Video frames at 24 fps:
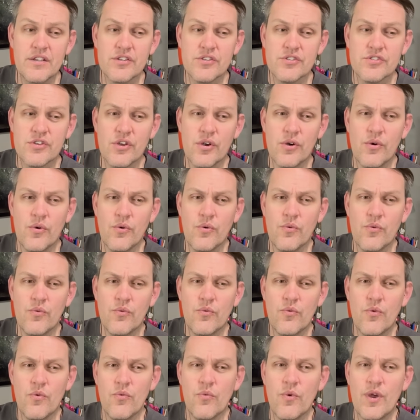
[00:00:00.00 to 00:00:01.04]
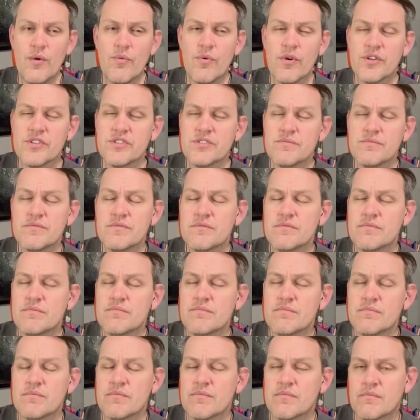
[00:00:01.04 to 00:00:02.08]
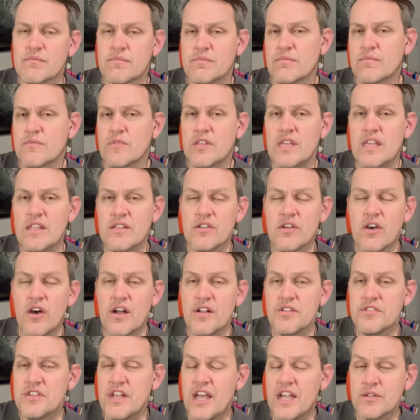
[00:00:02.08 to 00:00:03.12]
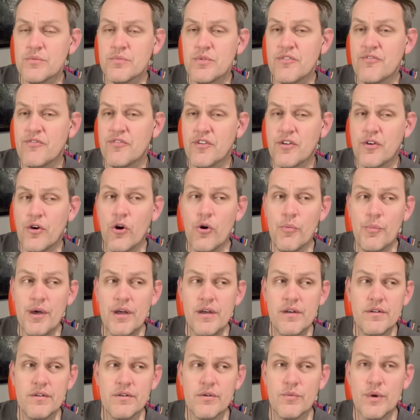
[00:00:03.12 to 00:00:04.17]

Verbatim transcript: So we were in contact with Vekoma.